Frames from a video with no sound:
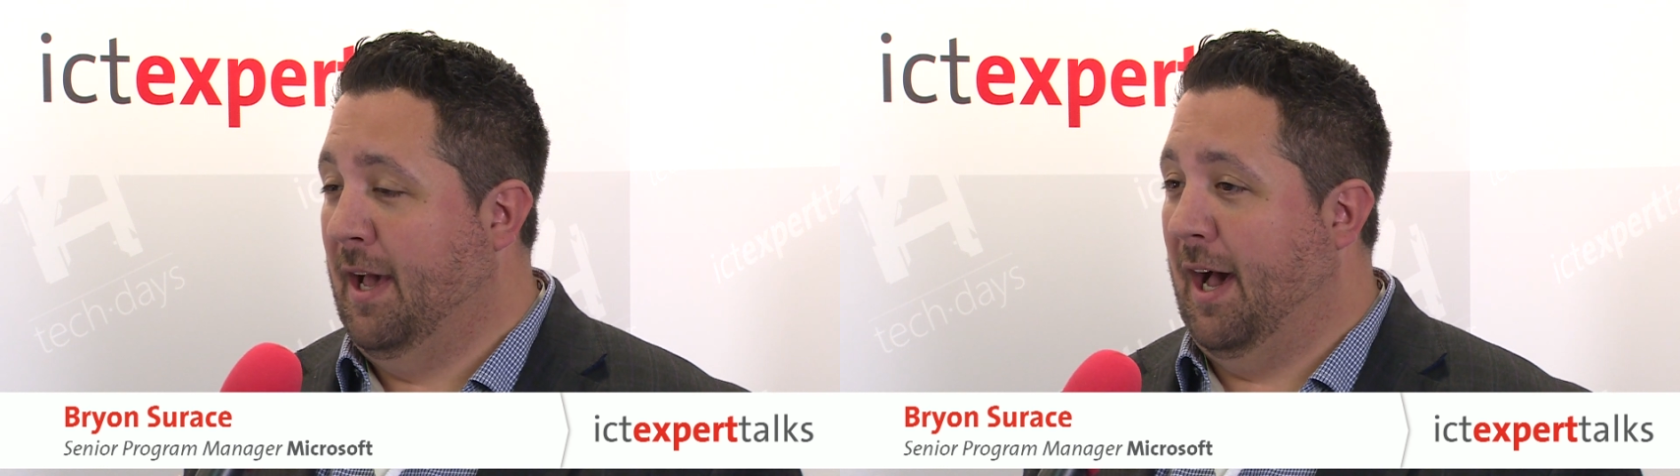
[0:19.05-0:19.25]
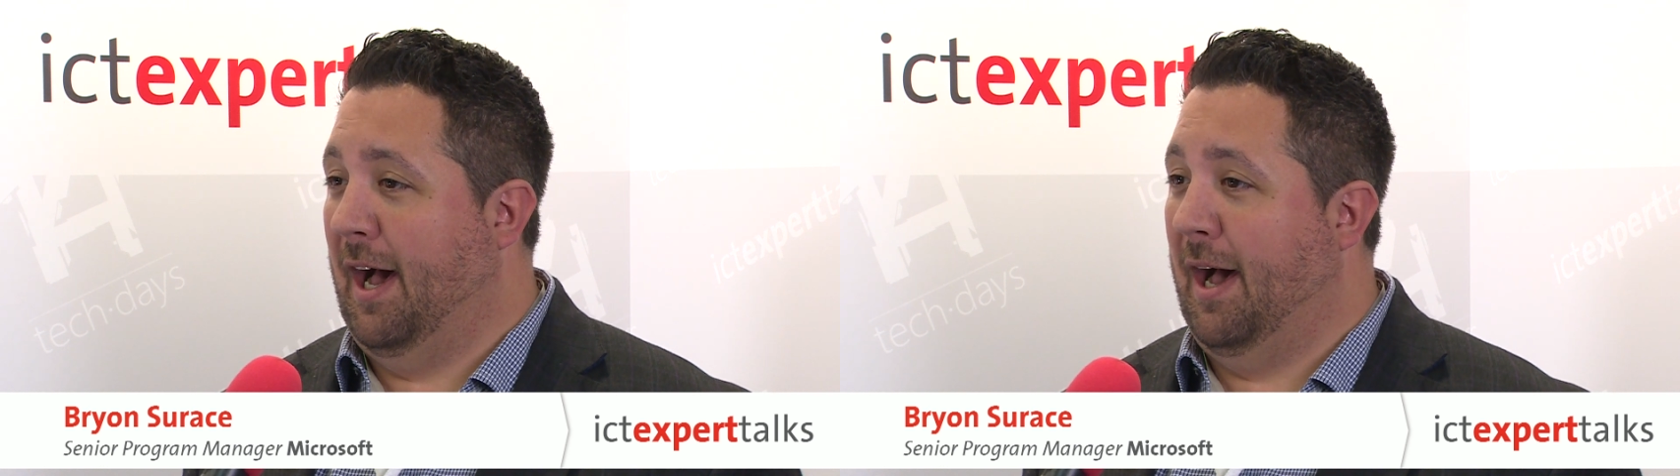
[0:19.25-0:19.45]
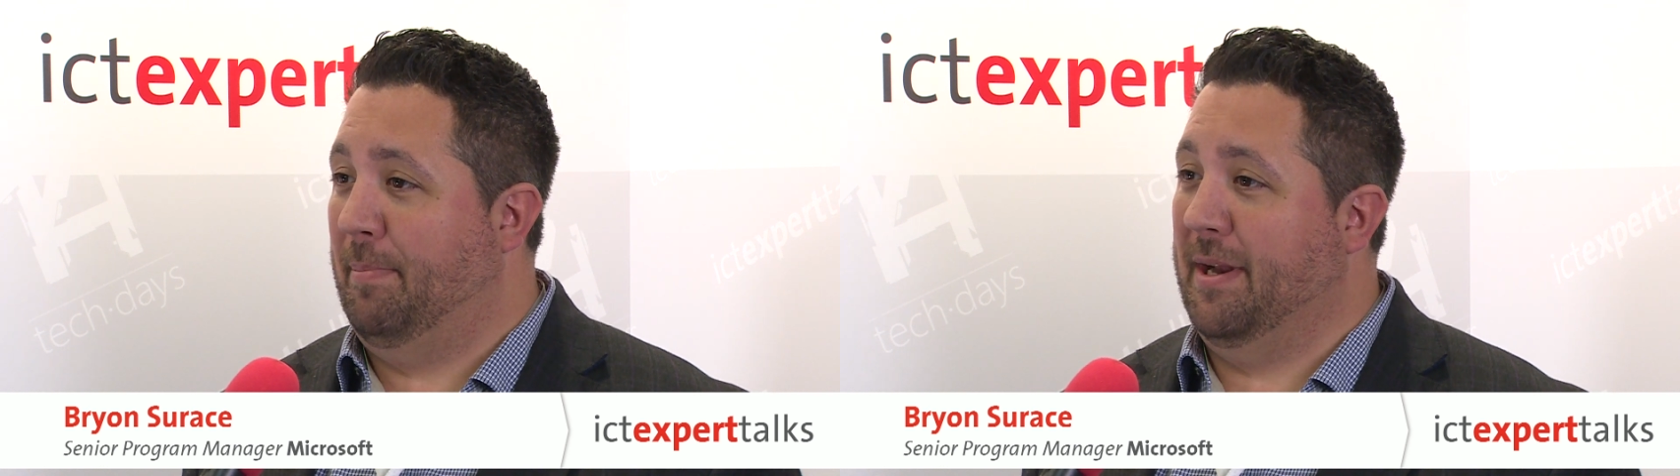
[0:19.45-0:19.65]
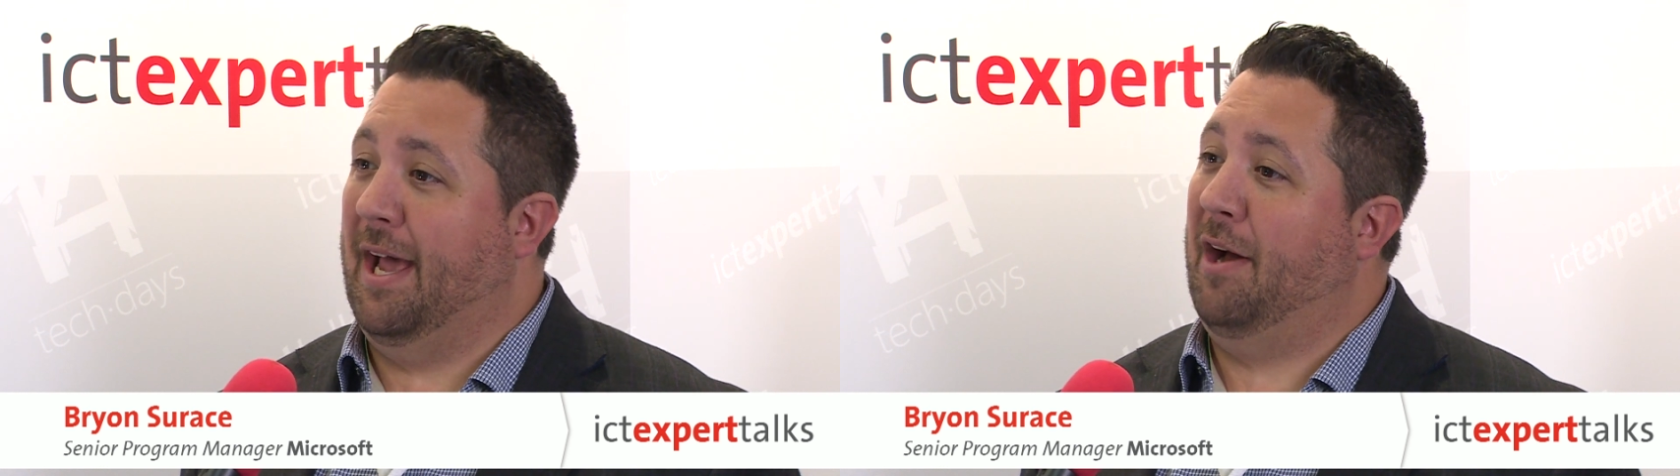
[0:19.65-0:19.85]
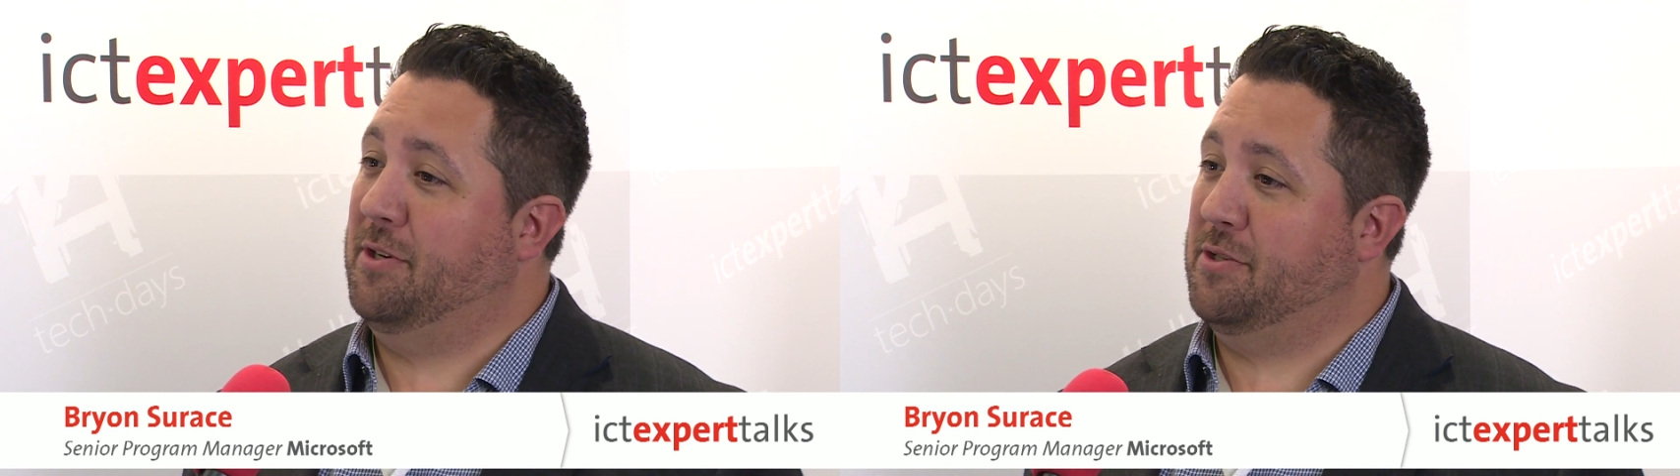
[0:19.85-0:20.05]
But
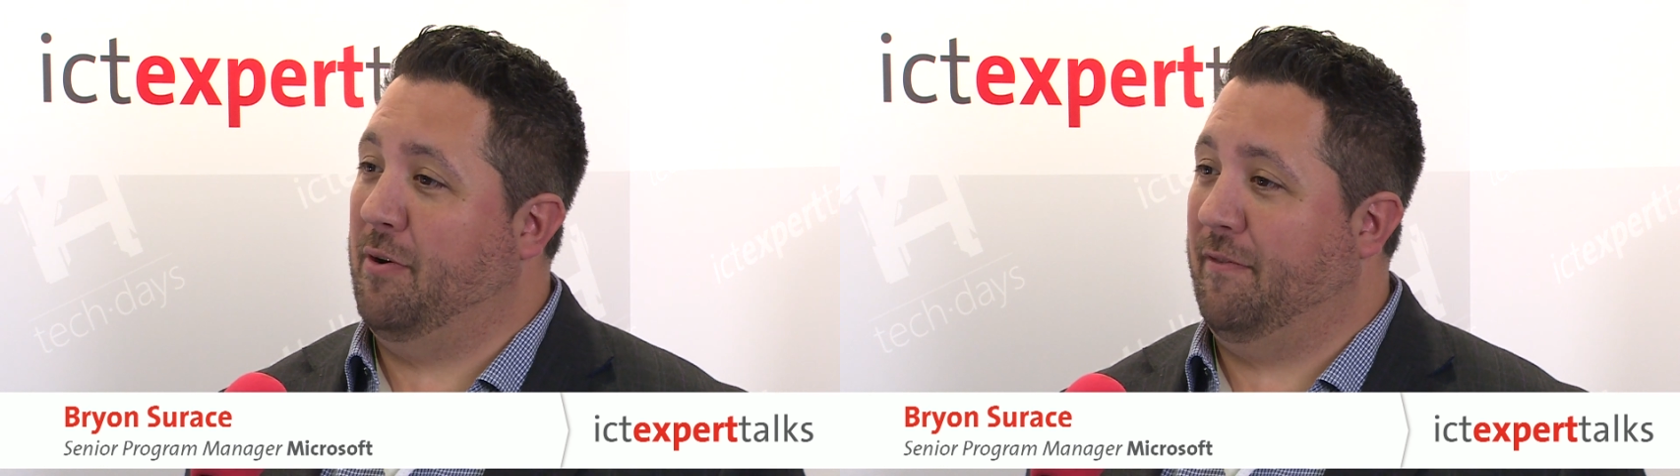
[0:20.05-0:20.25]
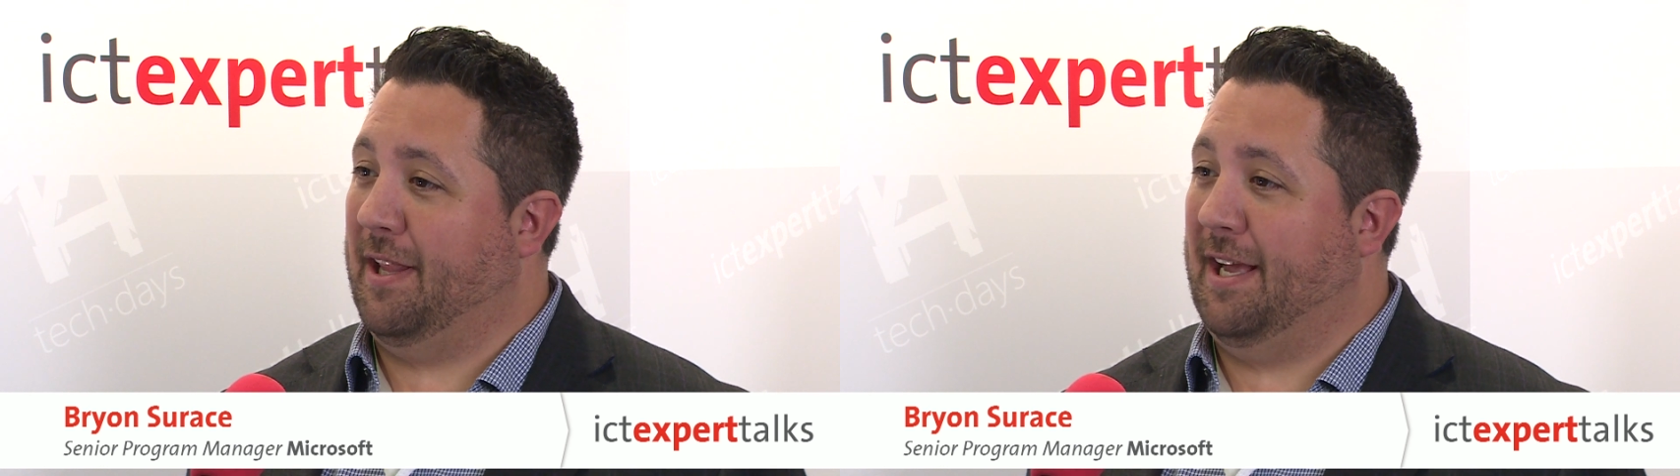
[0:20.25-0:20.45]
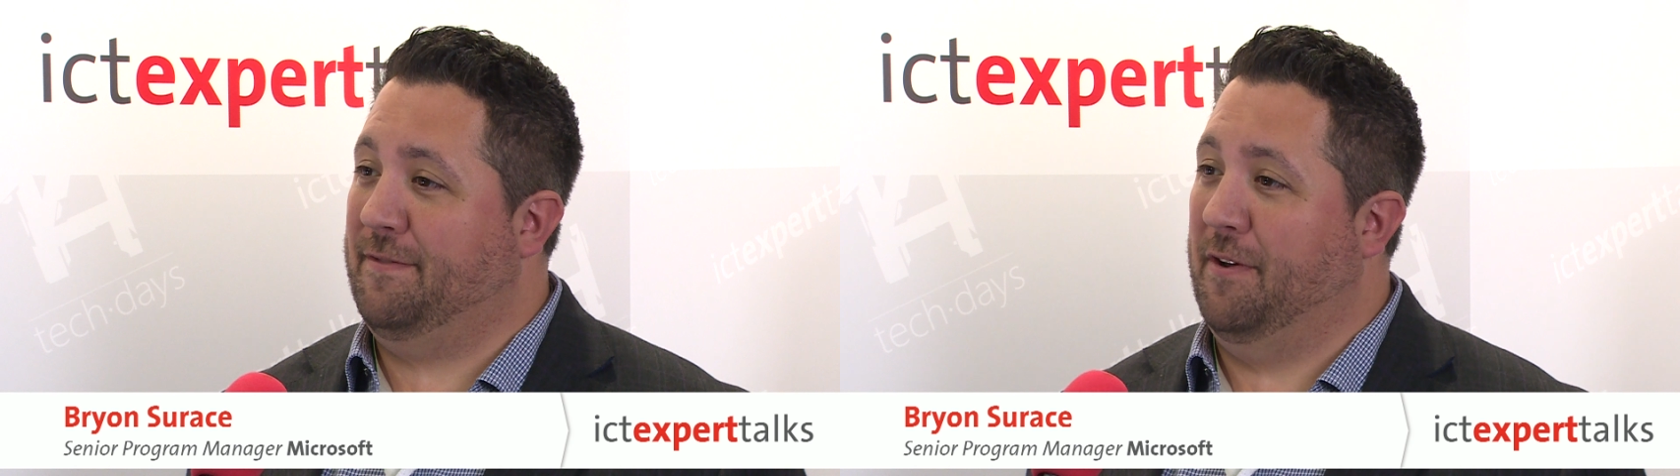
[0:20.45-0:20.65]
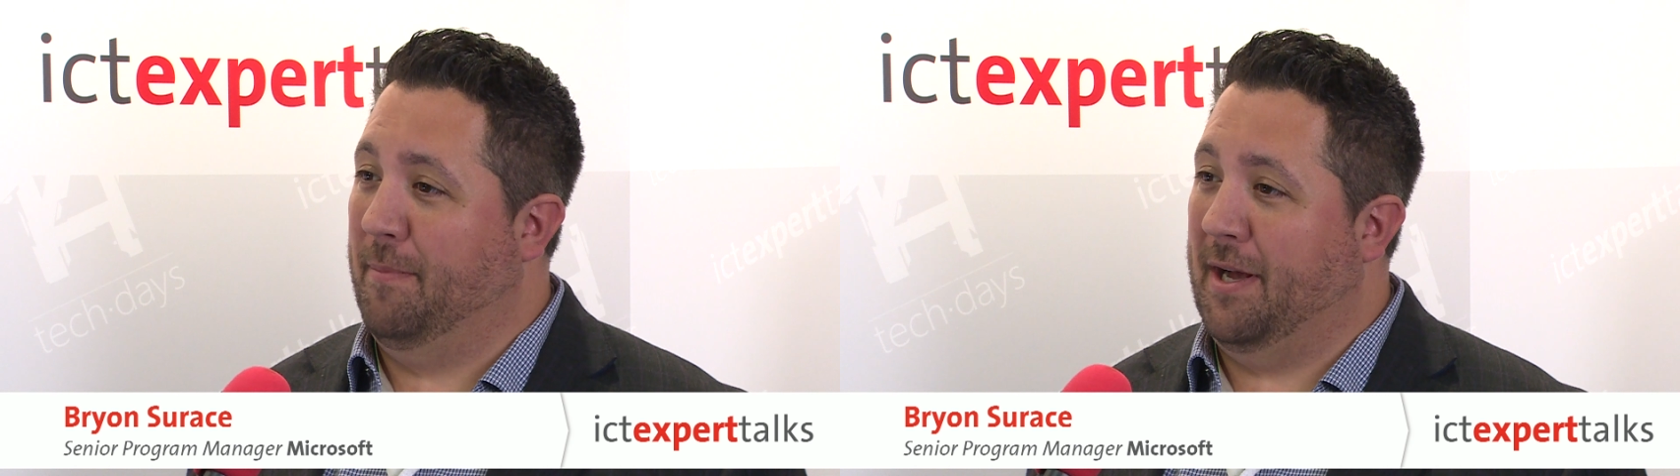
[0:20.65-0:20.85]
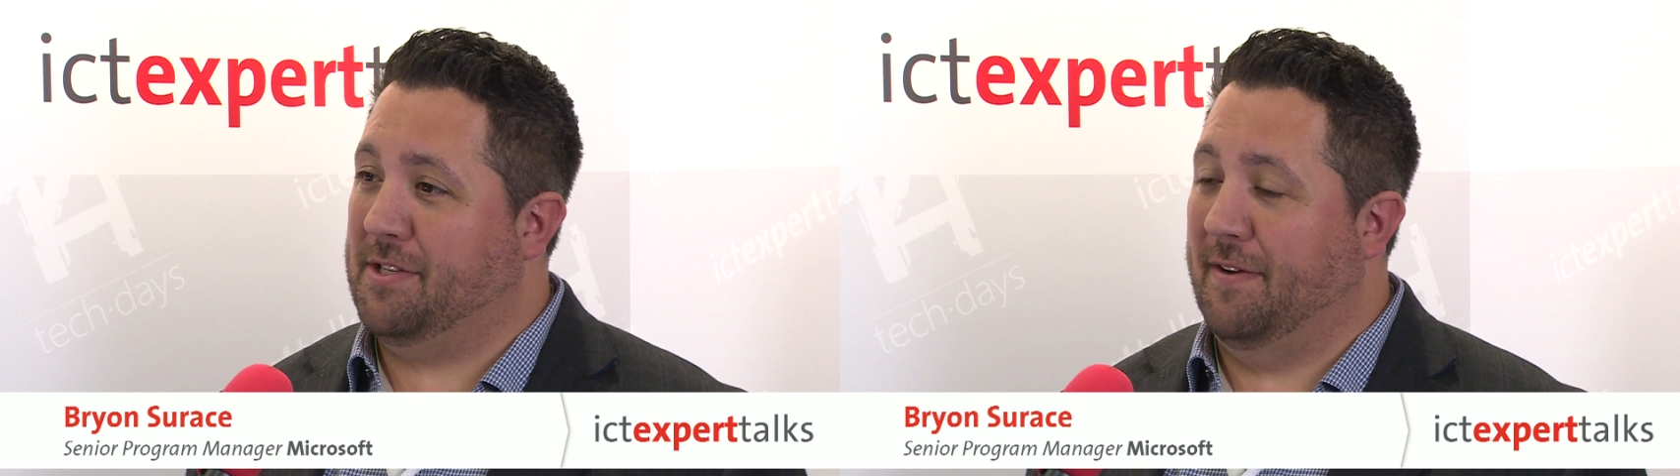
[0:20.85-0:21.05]
now, just over the last few months,